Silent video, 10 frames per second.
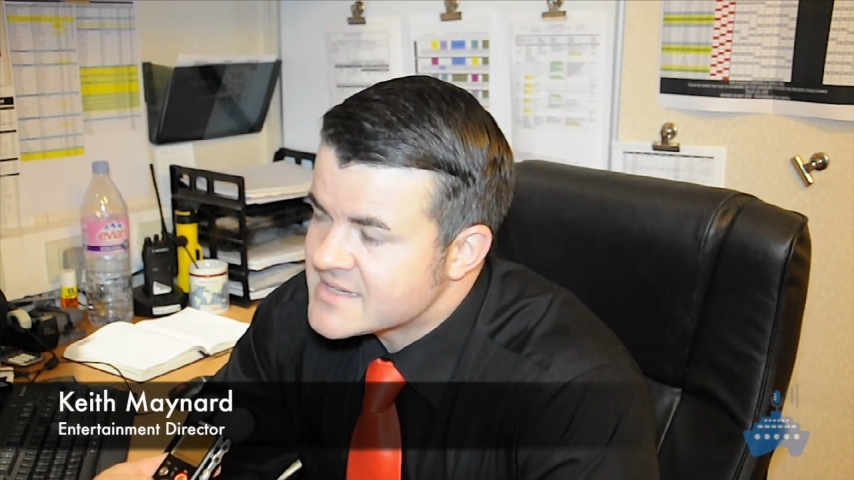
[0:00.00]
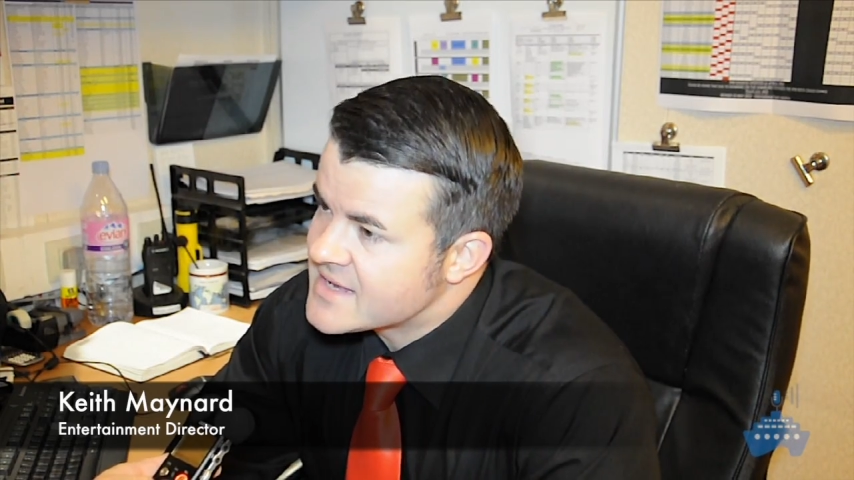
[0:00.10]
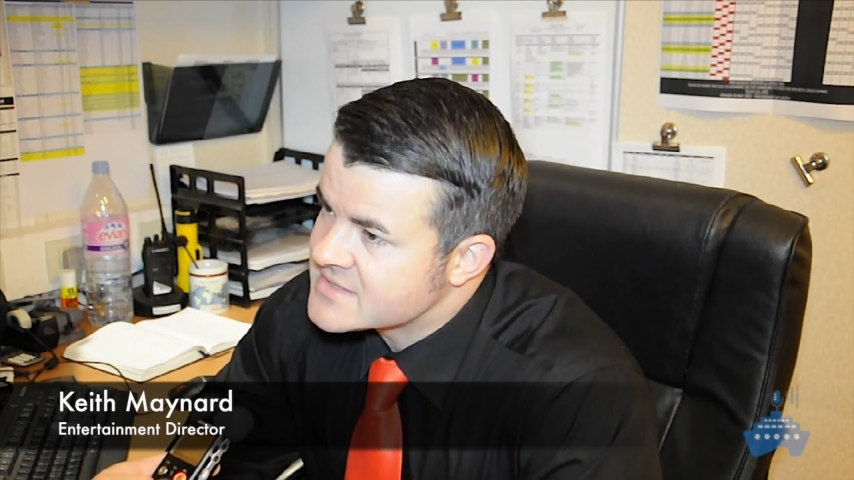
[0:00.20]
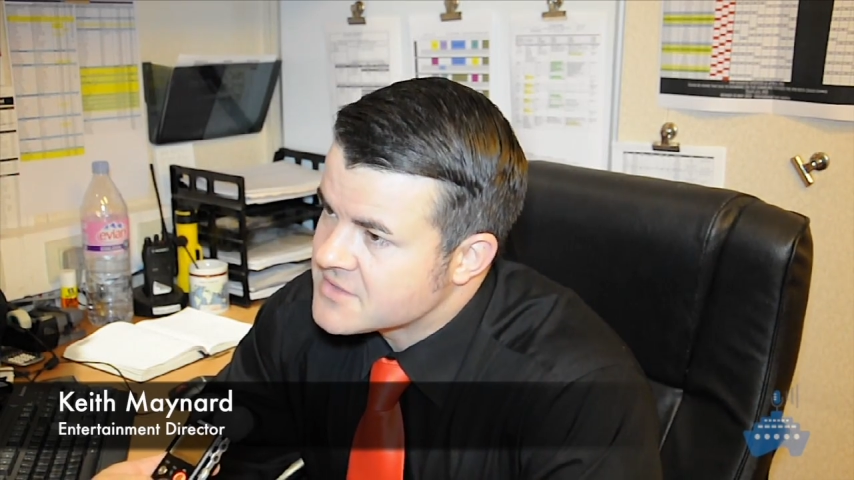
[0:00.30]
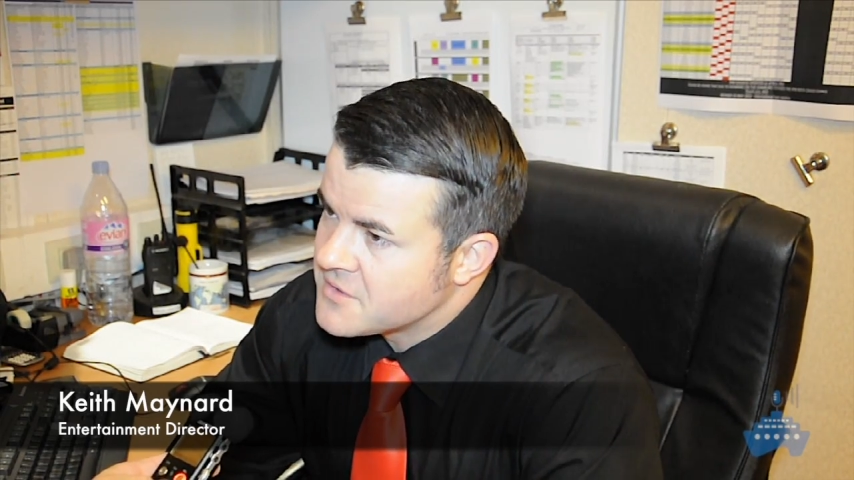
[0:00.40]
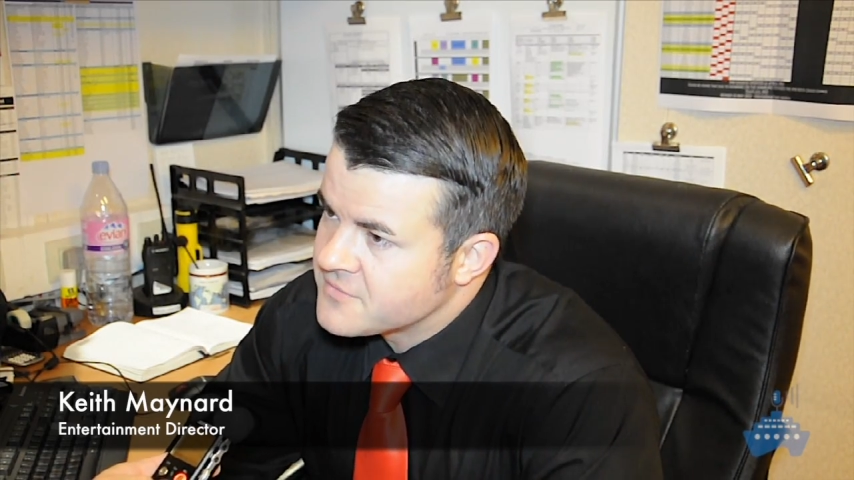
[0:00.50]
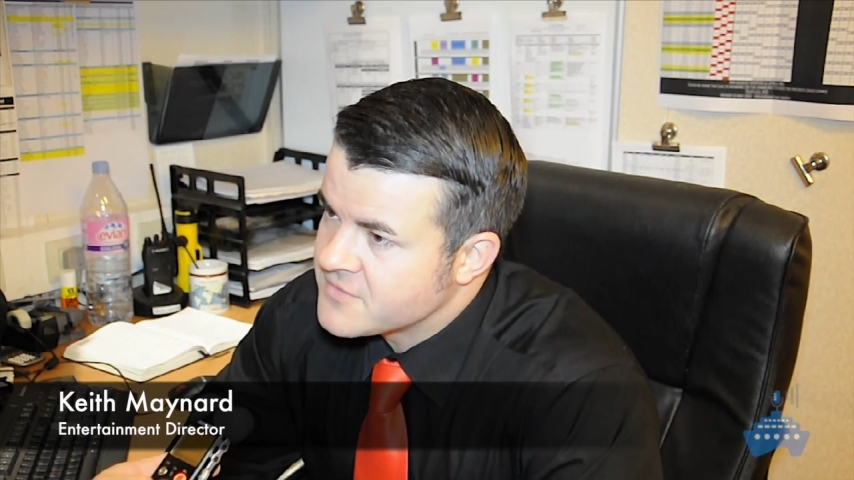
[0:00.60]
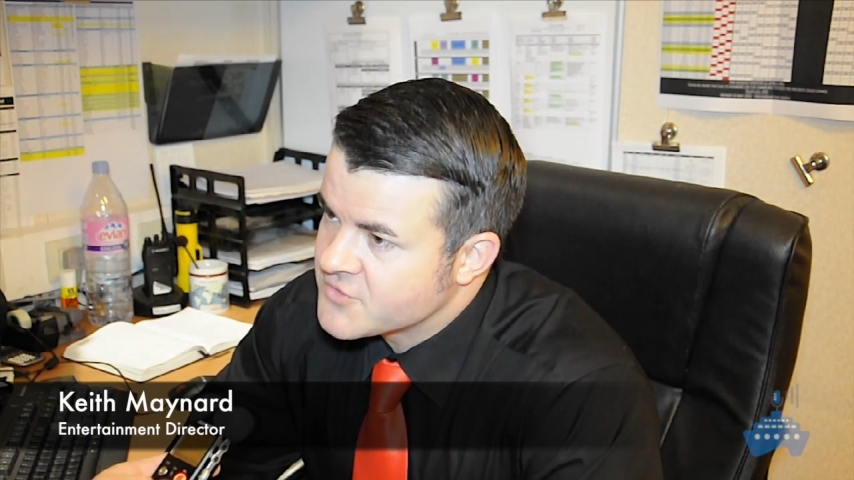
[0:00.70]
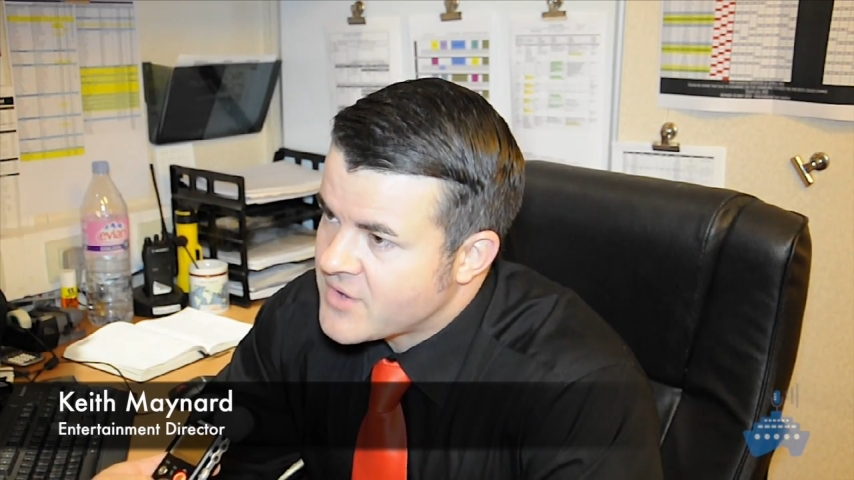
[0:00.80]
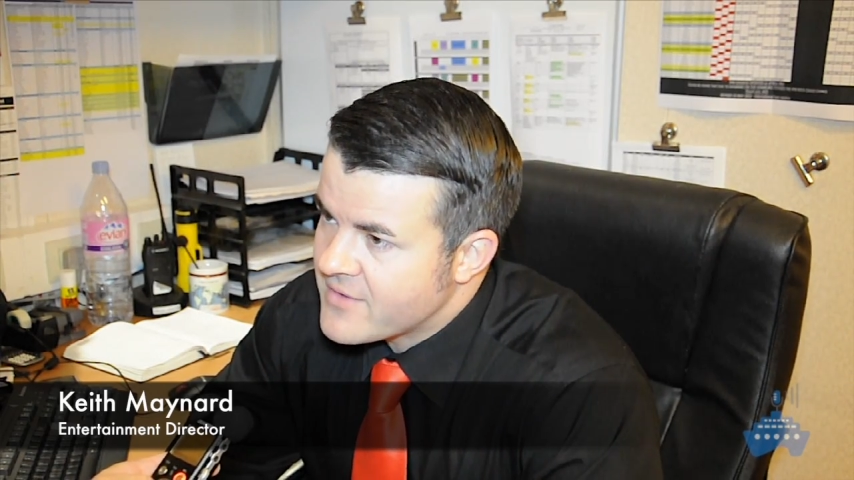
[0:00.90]
sense
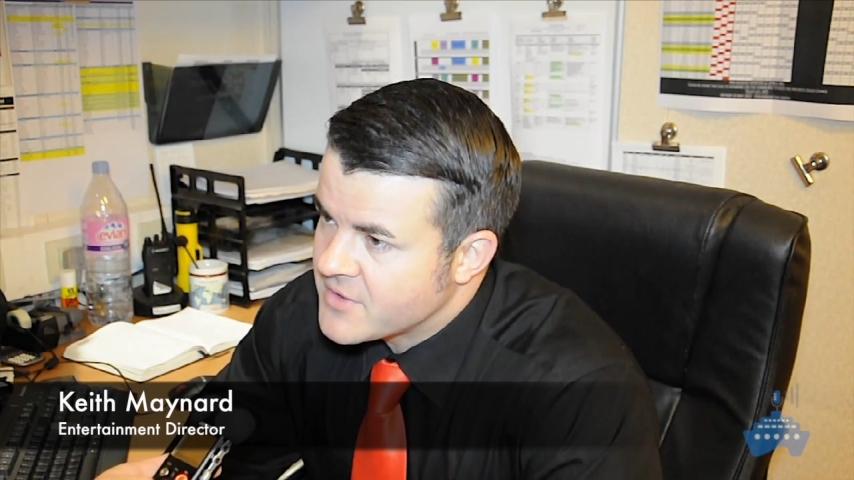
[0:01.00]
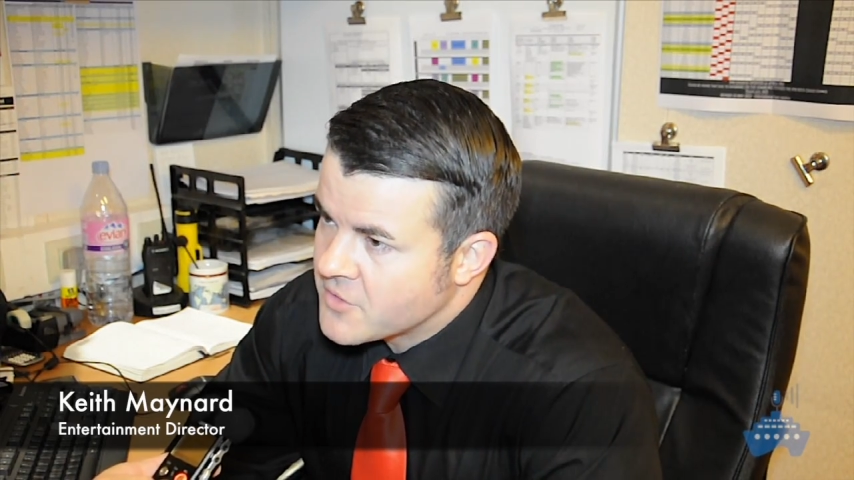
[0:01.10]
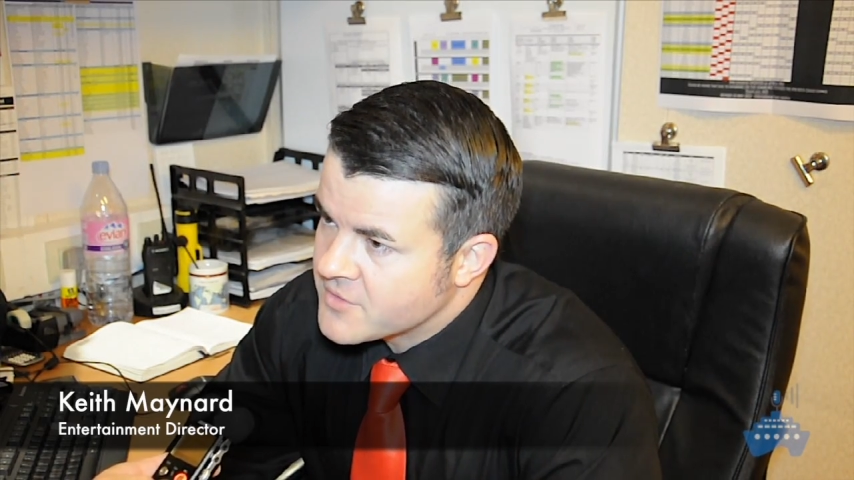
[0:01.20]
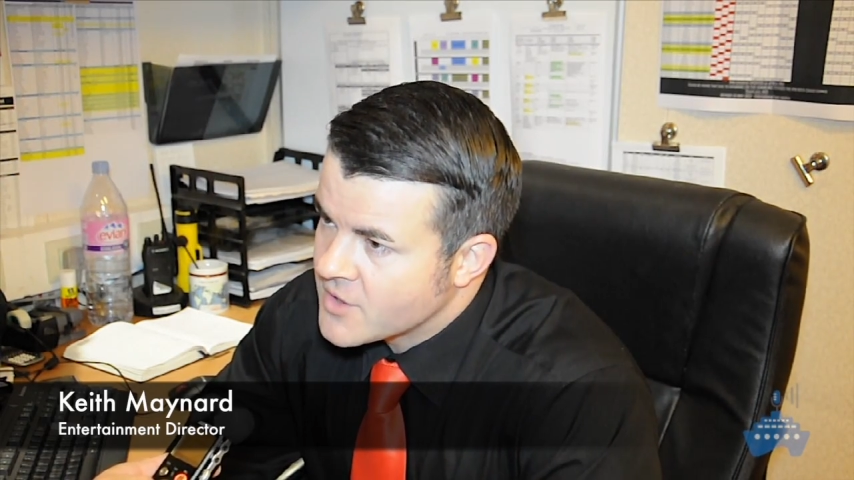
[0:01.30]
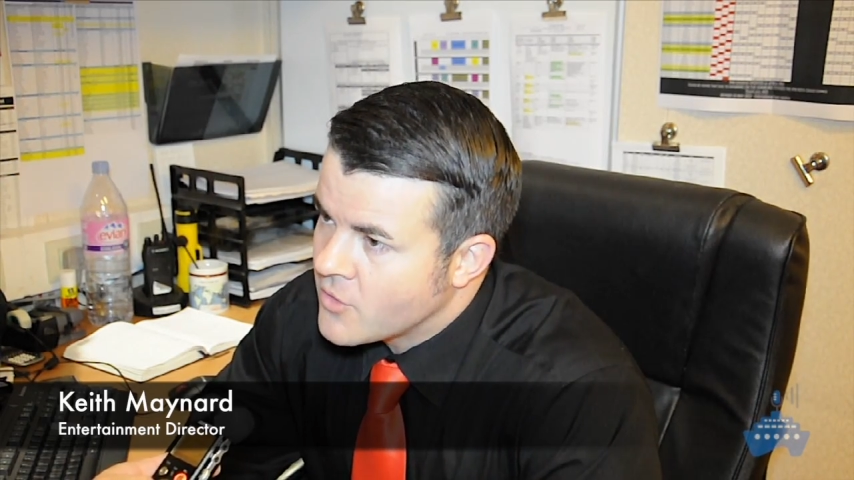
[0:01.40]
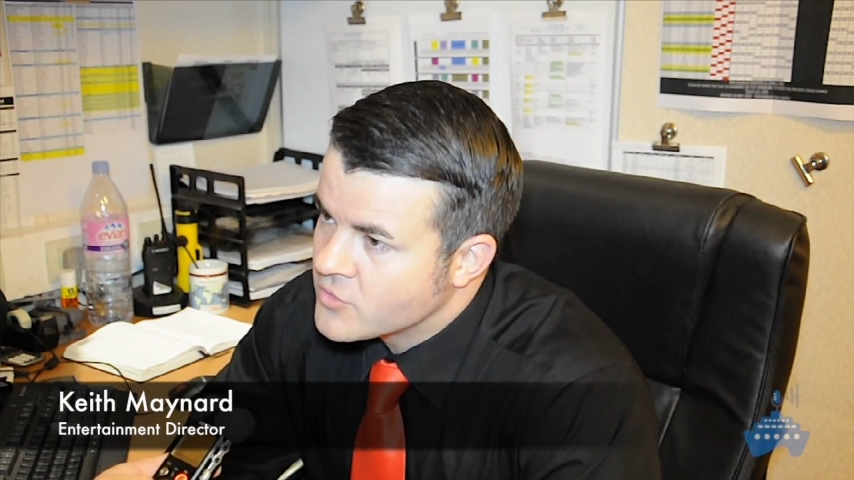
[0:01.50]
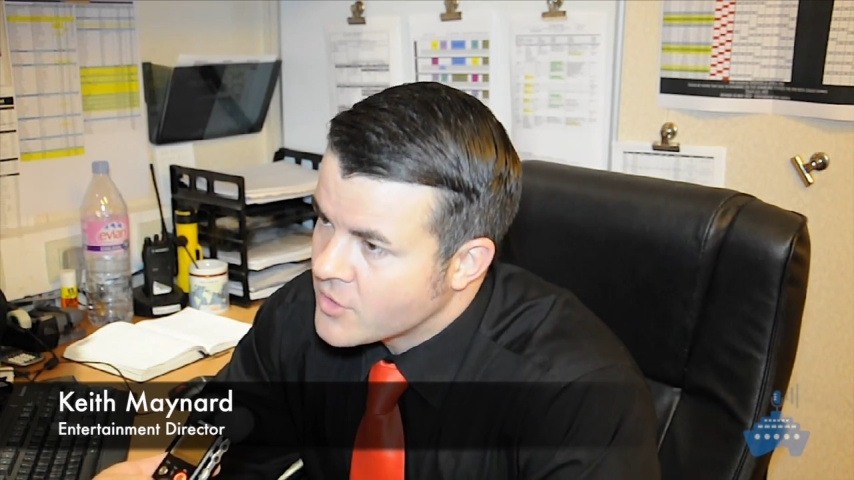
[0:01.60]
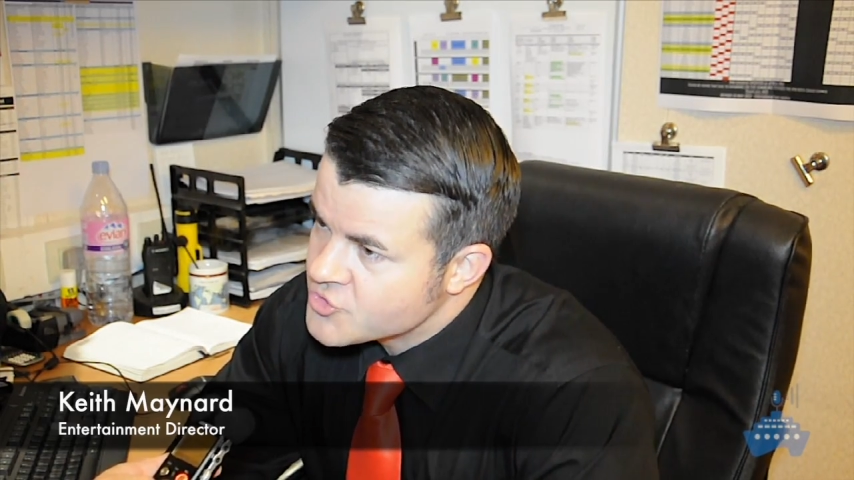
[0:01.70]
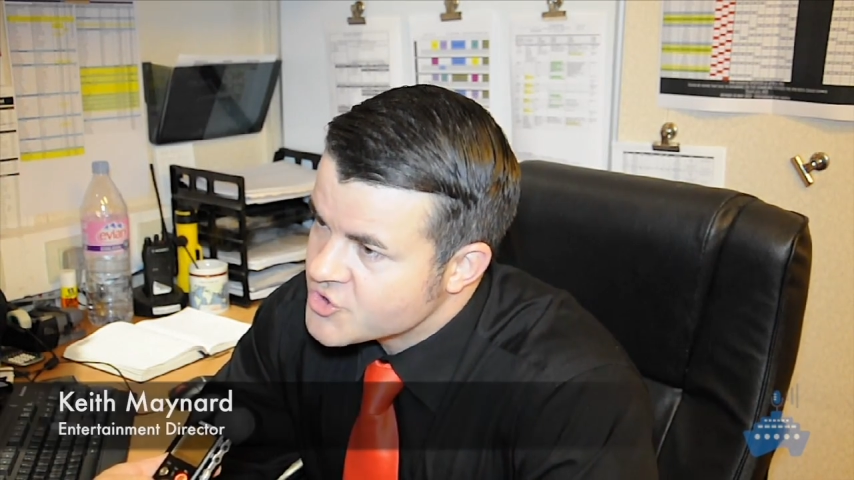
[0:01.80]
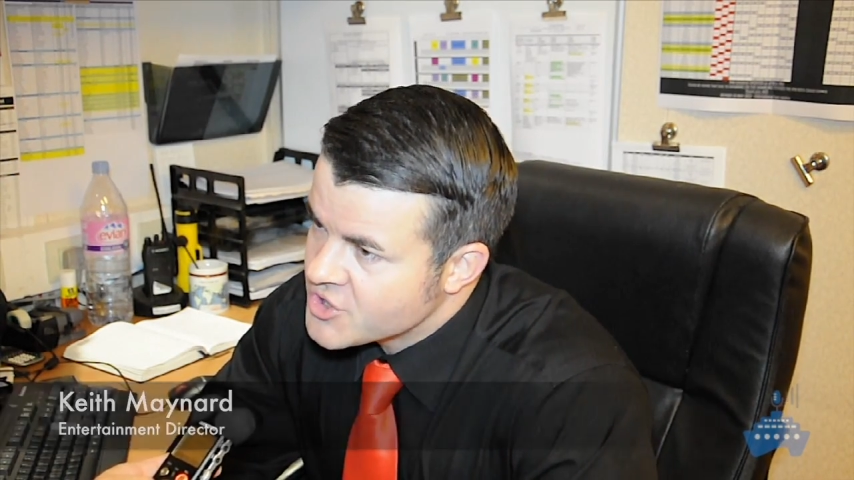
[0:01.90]
of travelling on the old ocean